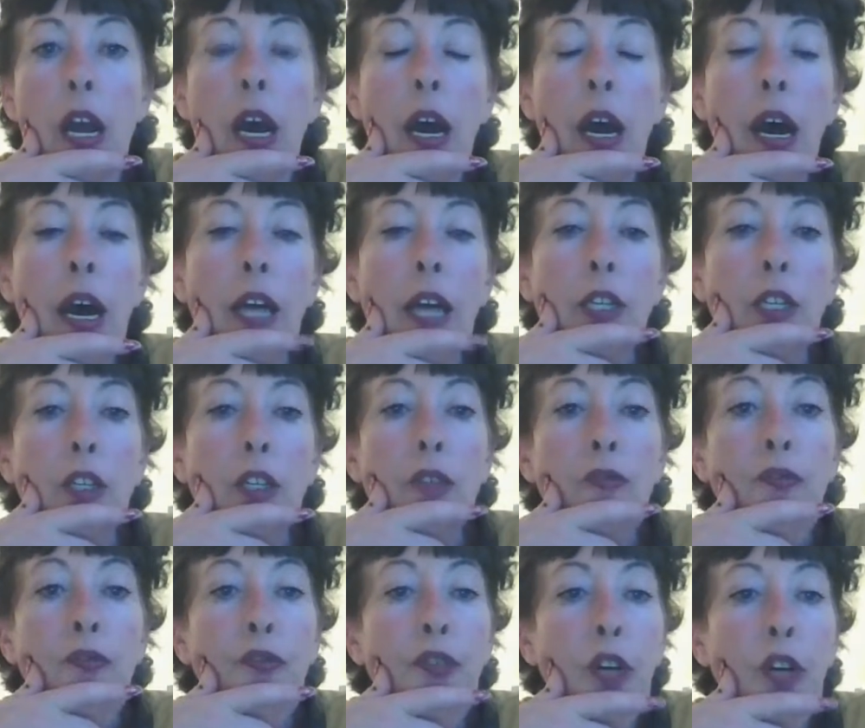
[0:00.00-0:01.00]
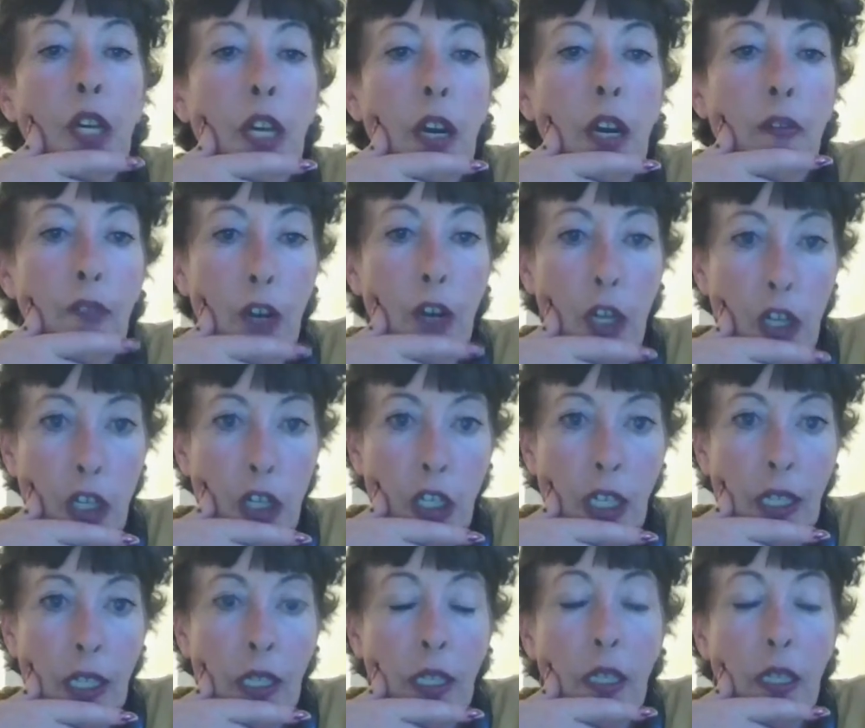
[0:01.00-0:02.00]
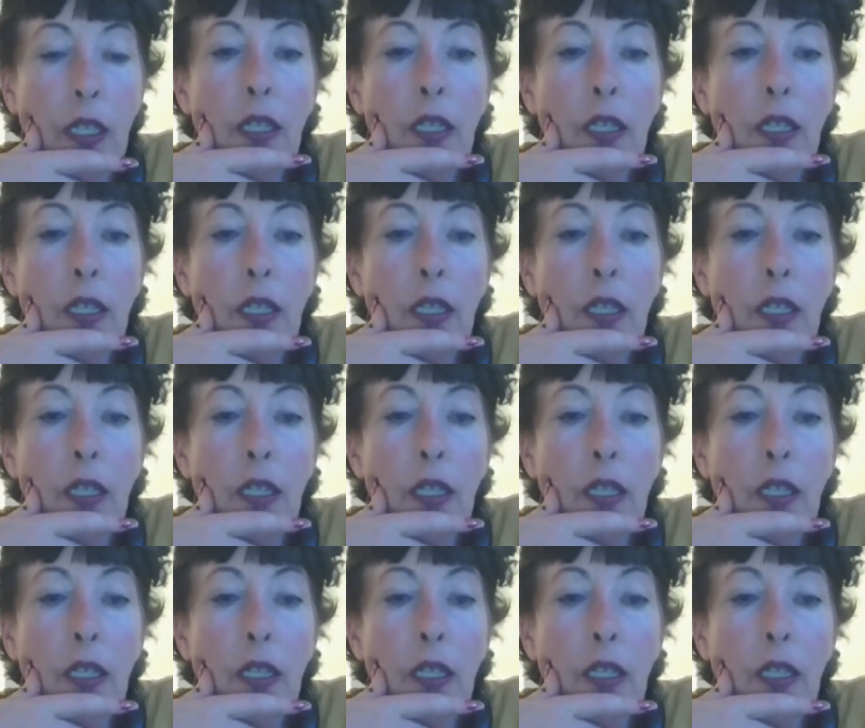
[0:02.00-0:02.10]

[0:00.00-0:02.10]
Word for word: Uh, foot aversion,